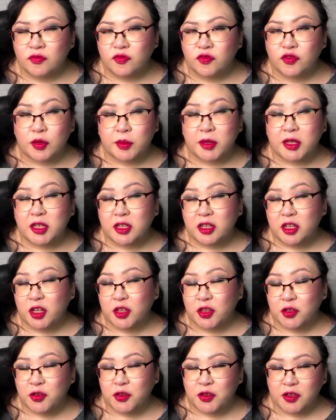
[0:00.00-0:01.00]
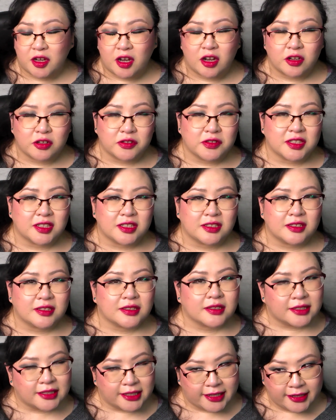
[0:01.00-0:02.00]
from another
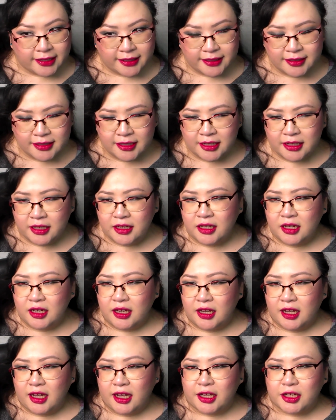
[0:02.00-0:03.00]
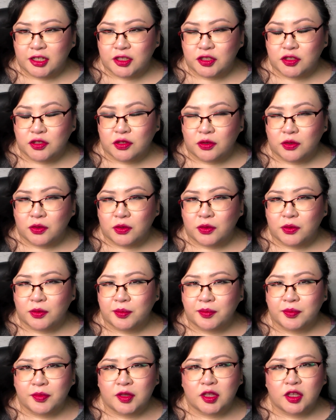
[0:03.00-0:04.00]
Yakuza clan. And
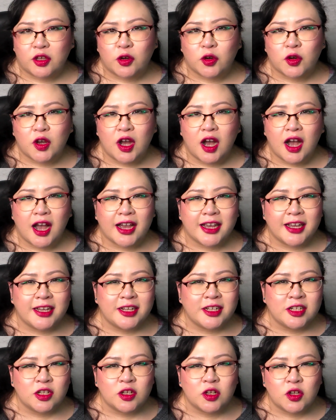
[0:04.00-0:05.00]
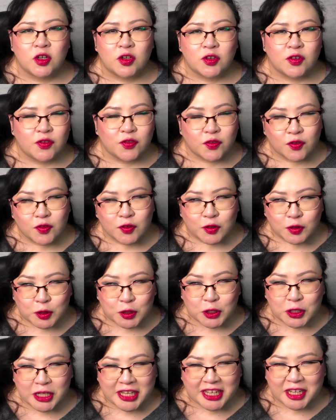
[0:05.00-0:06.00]
so they're kind of
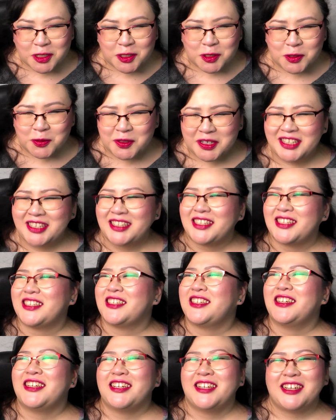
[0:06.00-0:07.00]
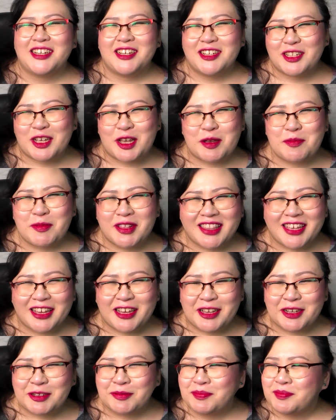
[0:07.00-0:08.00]
looking into it type of
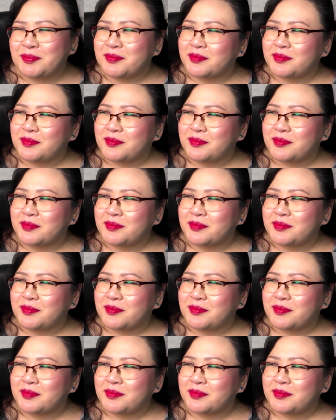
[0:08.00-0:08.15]
thing.